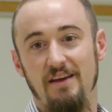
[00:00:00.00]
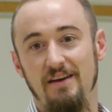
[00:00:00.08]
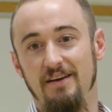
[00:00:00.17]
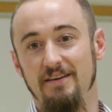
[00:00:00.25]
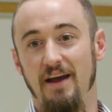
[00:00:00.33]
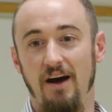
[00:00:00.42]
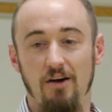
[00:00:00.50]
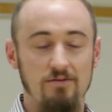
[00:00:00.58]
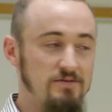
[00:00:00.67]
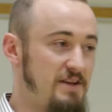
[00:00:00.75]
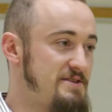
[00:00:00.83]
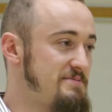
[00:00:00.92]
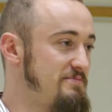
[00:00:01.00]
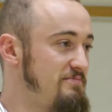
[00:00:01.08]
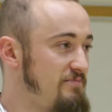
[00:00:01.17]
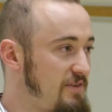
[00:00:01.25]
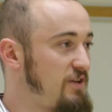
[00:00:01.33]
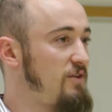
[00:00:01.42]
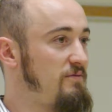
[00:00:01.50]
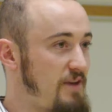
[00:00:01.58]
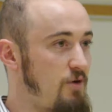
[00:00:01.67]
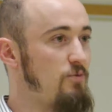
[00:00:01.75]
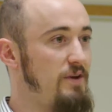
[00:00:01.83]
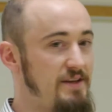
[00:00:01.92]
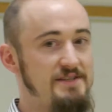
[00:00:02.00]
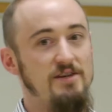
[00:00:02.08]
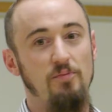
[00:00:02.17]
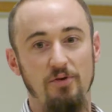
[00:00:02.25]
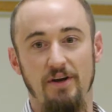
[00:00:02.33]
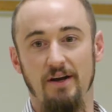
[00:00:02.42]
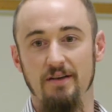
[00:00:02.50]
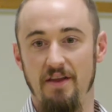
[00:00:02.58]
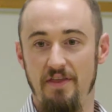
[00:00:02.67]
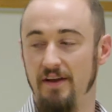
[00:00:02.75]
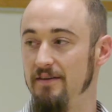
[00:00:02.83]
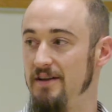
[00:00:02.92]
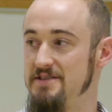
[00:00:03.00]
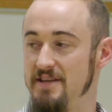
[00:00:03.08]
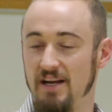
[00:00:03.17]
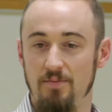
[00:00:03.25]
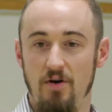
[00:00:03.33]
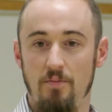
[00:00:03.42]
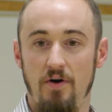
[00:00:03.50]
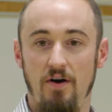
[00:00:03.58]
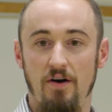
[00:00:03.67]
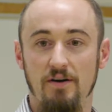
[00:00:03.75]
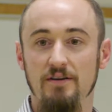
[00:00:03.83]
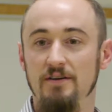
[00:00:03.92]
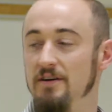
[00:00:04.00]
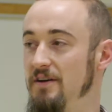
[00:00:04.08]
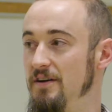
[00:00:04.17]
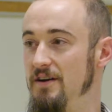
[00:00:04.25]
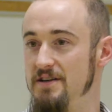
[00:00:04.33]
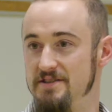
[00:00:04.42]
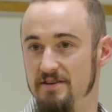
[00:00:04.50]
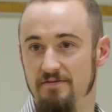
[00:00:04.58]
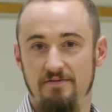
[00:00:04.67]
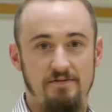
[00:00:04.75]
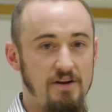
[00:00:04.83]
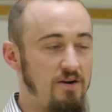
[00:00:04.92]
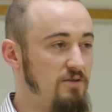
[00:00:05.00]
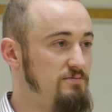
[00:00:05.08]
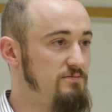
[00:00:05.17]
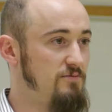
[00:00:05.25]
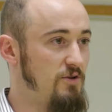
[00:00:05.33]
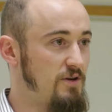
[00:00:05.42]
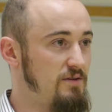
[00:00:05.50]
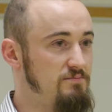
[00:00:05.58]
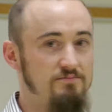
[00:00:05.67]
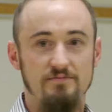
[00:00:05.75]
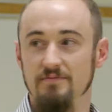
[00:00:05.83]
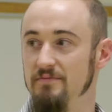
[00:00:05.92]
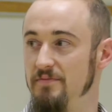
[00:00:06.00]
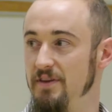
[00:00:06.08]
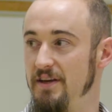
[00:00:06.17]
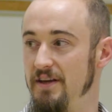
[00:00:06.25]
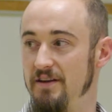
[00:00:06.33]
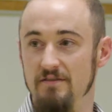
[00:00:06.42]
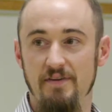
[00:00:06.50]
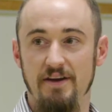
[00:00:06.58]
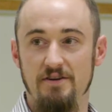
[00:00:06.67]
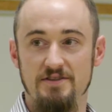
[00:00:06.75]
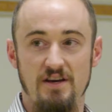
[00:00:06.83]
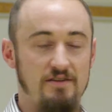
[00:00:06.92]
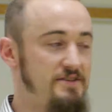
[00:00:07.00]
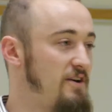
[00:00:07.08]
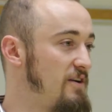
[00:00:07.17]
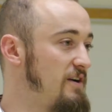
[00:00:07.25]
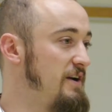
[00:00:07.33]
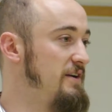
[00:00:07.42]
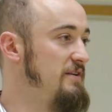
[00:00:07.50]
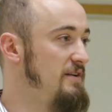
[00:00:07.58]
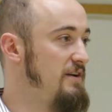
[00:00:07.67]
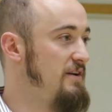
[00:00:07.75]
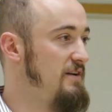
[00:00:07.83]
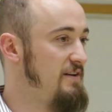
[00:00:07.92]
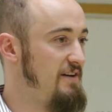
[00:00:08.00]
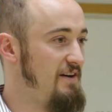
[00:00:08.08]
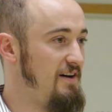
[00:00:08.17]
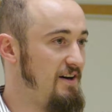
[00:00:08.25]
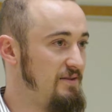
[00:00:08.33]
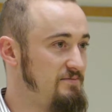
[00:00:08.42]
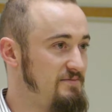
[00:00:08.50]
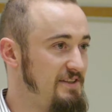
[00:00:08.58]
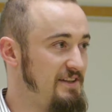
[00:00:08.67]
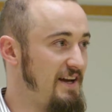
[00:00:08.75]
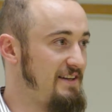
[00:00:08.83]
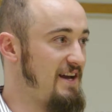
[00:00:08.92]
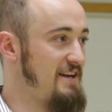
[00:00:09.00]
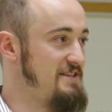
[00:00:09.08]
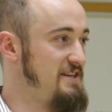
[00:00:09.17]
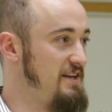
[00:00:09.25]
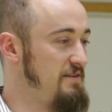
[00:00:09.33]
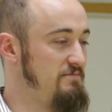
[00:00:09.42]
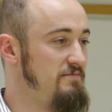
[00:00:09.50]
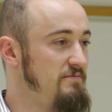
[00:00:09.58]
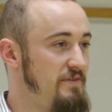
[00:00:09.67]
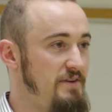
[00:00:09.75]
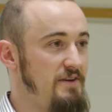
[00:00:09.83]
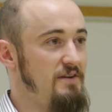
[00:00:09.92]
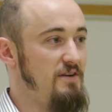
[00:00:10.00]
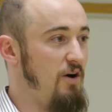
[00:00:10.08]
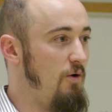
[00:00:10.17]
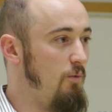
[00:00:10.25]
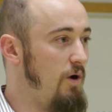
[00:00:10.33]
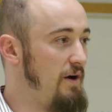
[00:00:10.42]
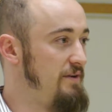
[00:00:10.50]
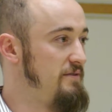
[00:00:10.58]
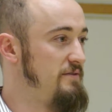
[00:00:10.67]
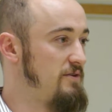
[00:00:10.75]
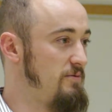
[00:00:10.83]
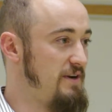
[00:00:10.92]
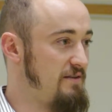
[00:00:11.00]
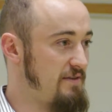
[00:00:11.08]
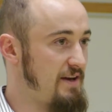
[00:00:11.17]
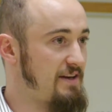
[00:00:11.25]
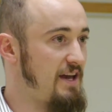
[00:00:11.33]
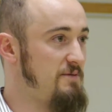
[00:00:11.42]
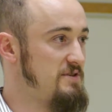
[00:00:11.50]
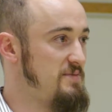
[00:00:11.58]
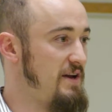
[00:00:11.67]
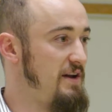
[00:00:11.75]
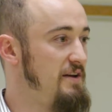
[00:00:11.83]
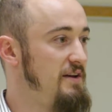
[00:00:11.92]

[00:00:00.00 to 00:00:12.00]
Now let's go really simple here, and let's think about Pong, as if we're the innovators at Atari in 1901 or whenever that game was made,